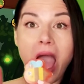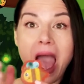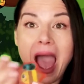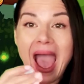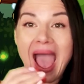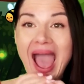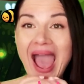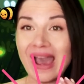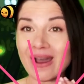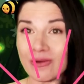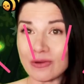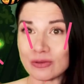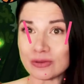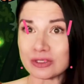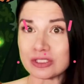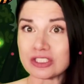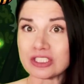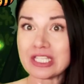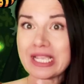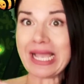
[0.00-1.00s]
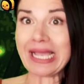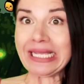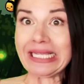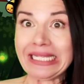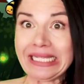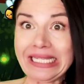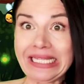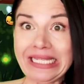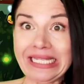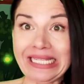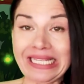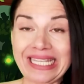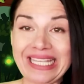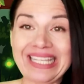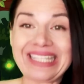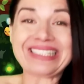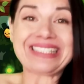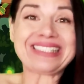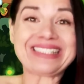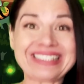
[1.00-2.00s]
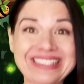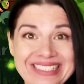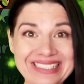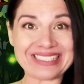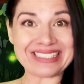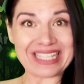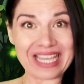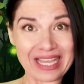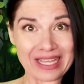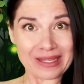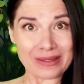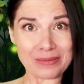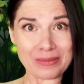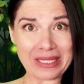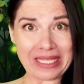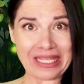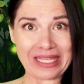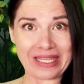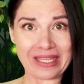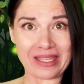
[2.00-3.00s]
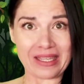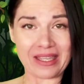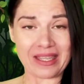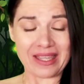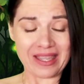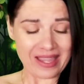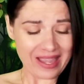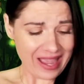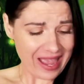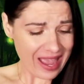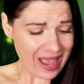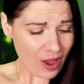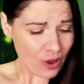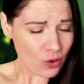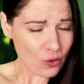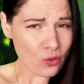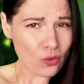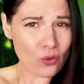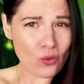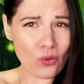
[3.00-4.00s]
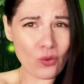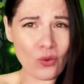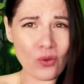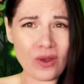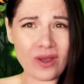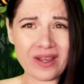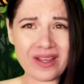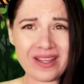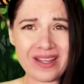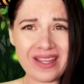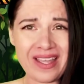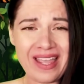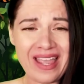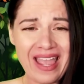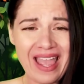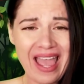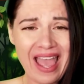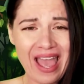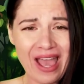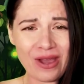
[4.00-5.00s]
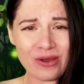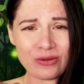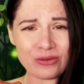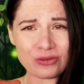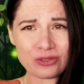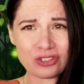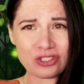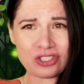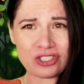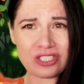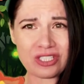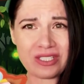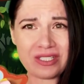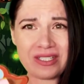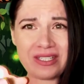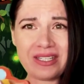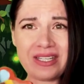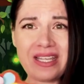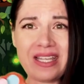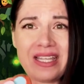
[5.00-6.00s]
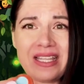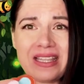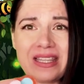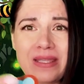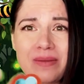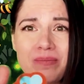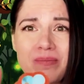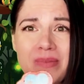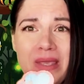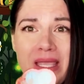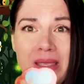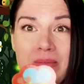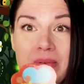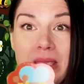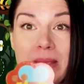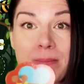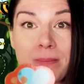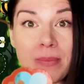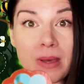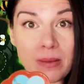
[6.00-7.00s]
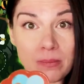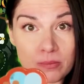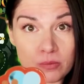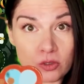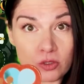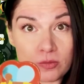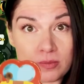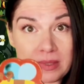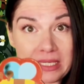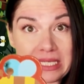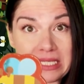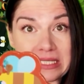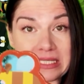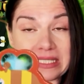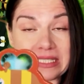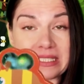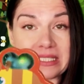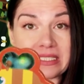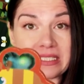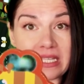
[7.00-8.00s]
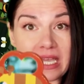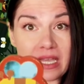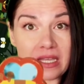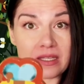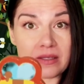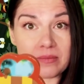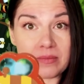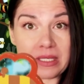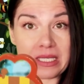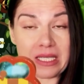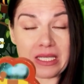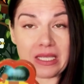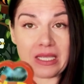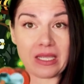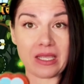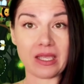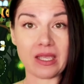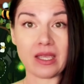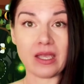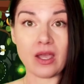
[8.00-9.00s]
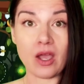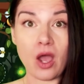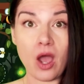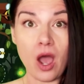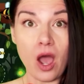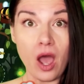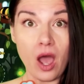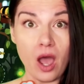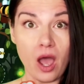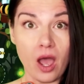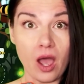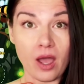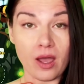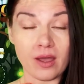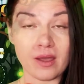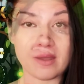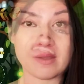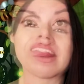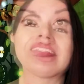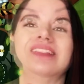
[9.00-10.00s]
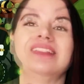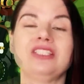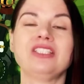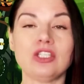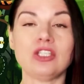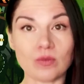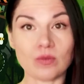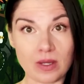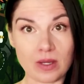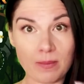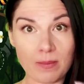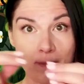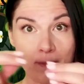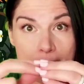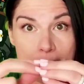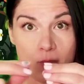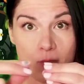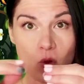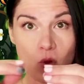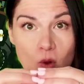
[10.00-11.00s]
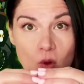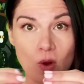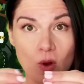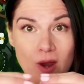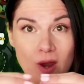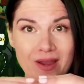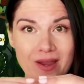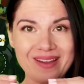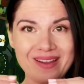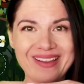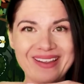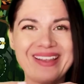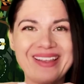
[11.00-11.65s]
Ouch! It stung me. Oh, ouch. The baby bumblebee stung me. Oh, do you want more?